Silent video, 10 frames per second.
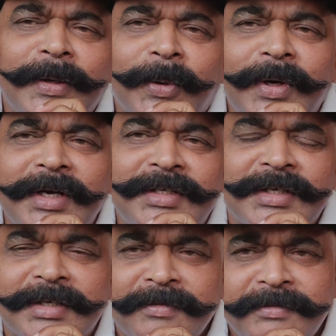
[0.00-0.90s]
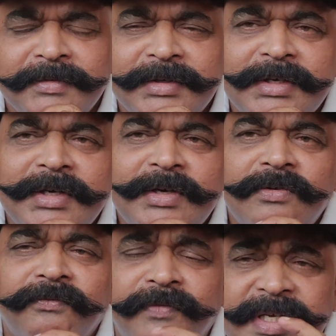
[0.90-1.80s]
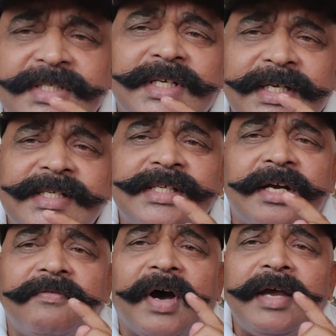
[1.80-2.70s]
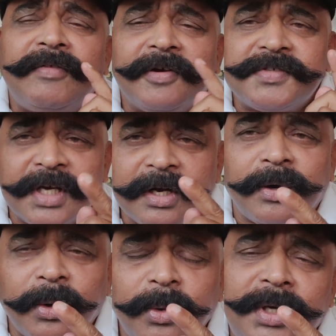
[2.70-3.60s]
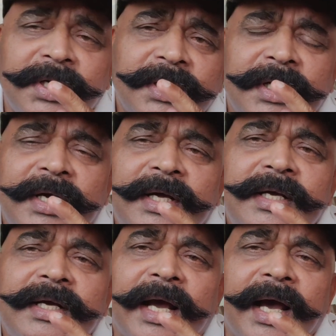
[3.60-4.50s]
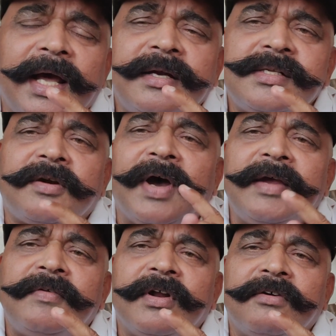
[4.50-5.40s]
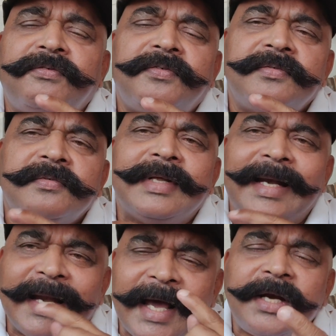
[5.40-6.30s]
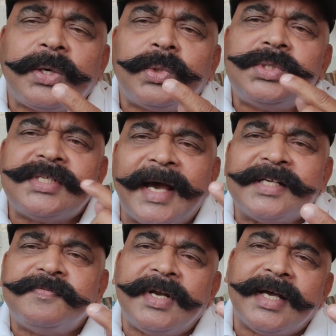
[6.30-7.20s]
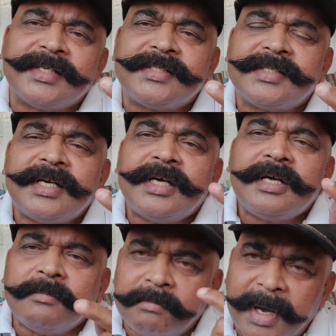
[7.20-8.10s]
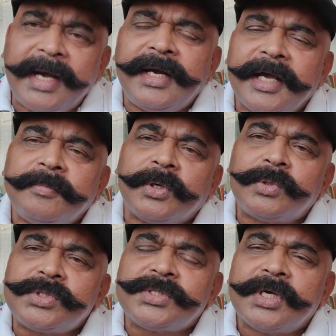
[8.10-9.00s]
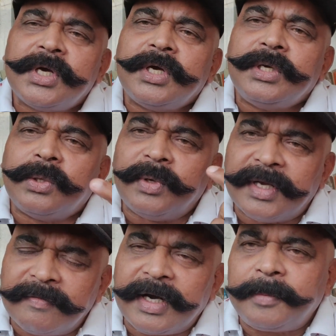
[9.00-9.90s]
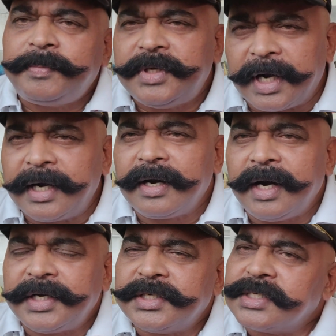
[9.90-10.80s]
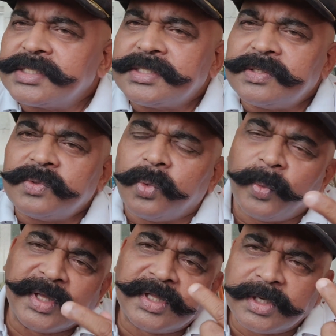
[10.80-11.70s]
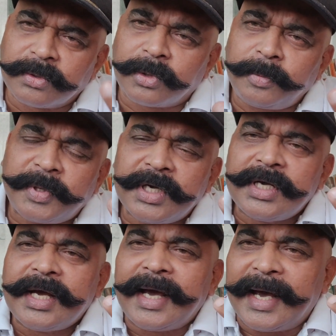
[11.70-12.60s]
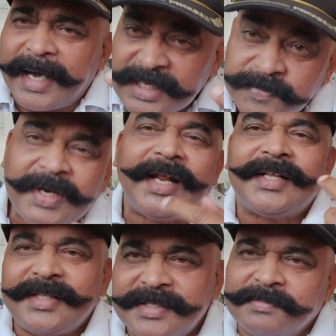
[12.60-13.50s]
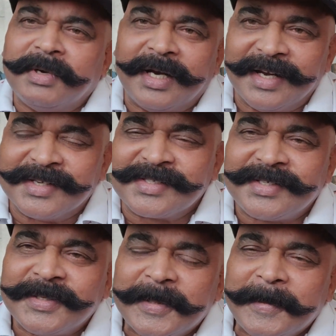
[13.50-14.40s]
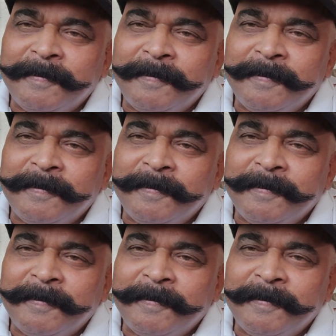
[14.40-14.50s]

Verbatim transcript: and Road Initiative, which is a revival of Silk Route and revival of land routes as well as maritime routes to develop trade relations with the Europe as well as Middle East.